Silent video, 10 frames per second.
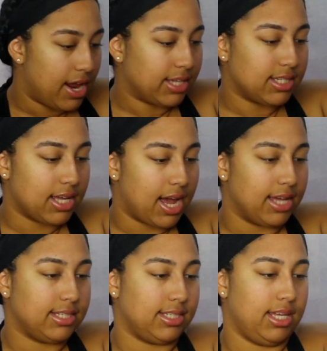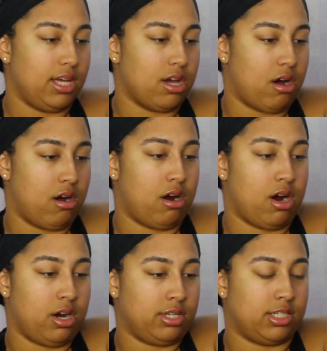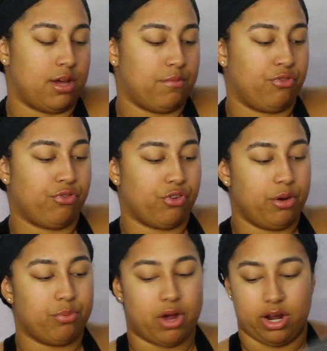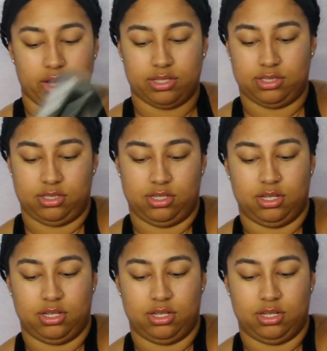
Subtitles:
Next thing I see are some free products.